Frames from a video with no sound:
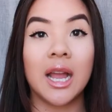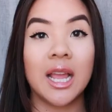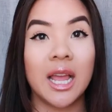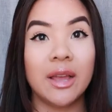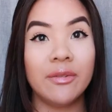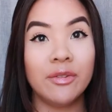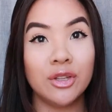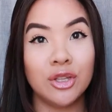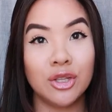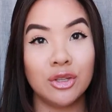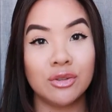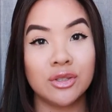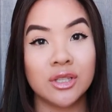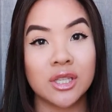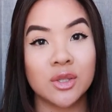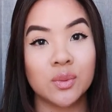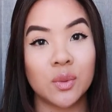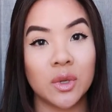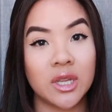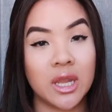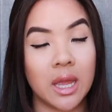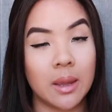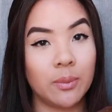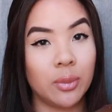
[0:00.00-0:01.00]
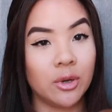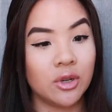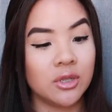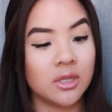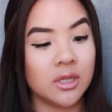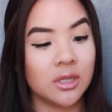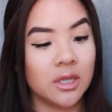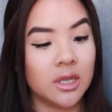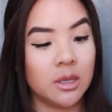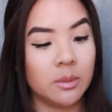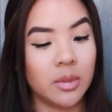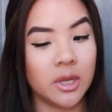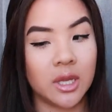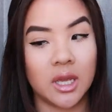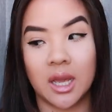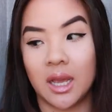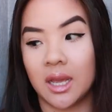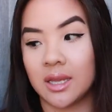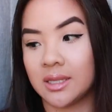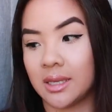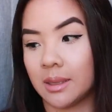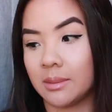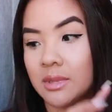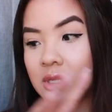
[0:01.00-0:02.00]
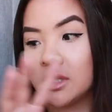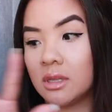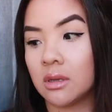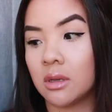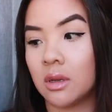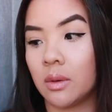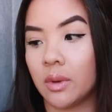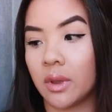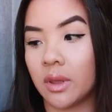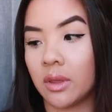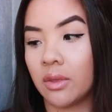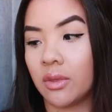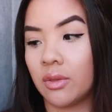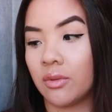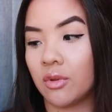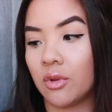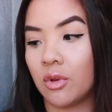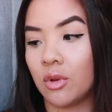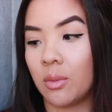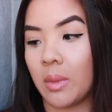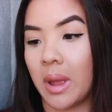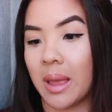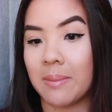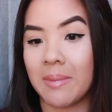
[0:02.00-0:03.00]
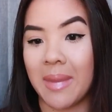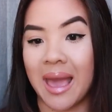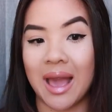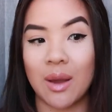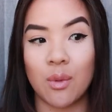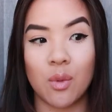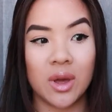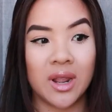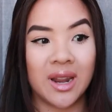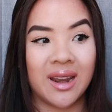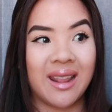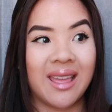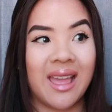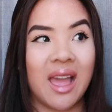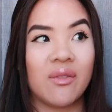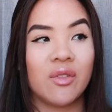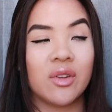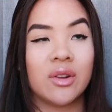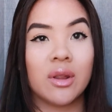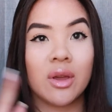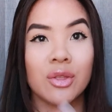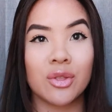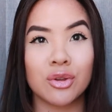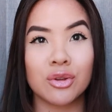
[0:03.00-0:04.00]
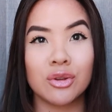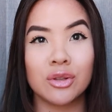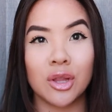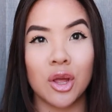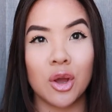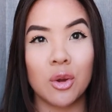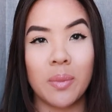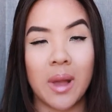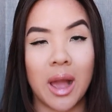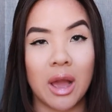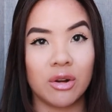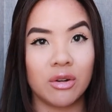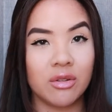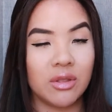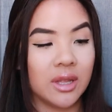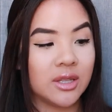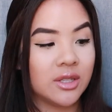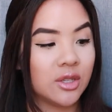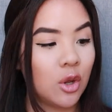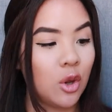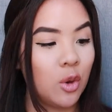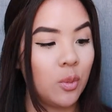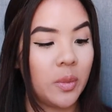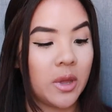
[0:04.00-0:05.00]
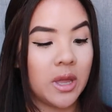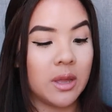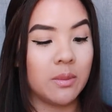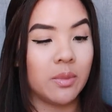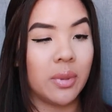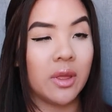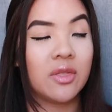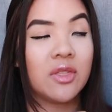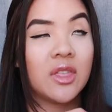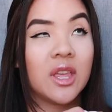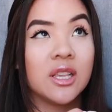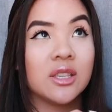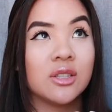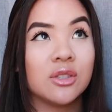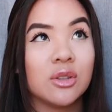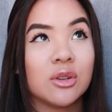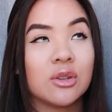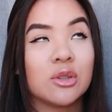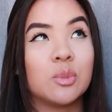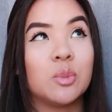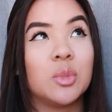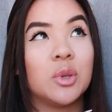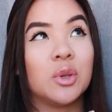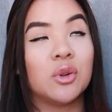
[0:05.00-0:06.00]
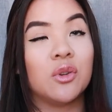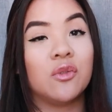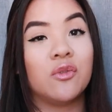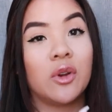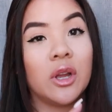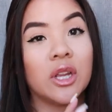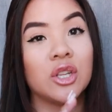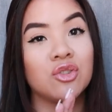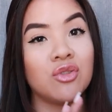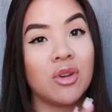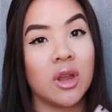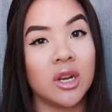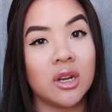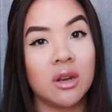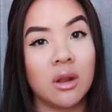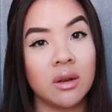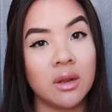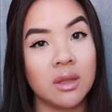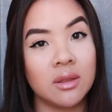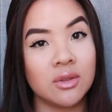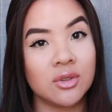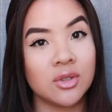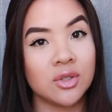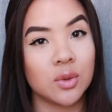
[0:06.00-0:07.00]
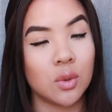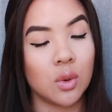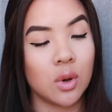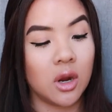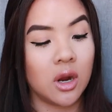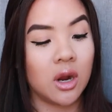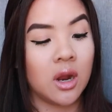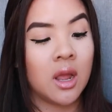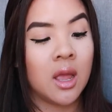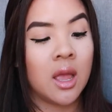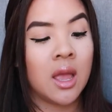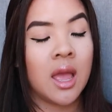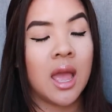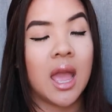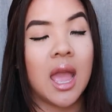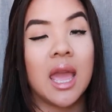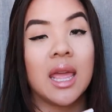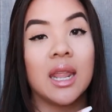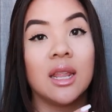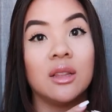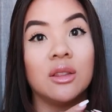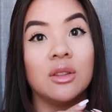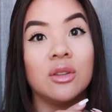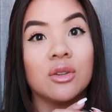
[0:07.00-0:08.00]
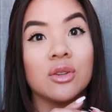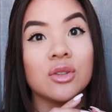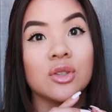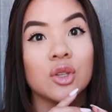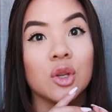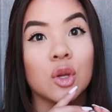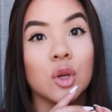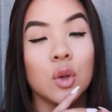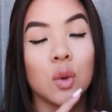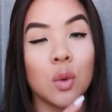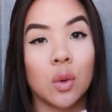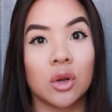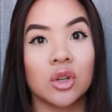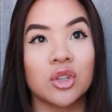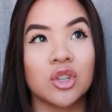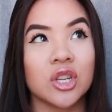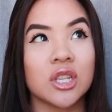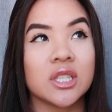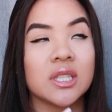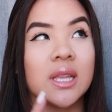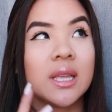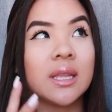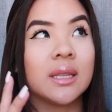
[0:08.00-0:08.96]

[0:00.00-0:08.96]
I haven't used this one yet personally because I'm still going through my matte one, and I have another glow powder that's open. But this looks beautiful. I tried it on in the store and it looks gorgeous.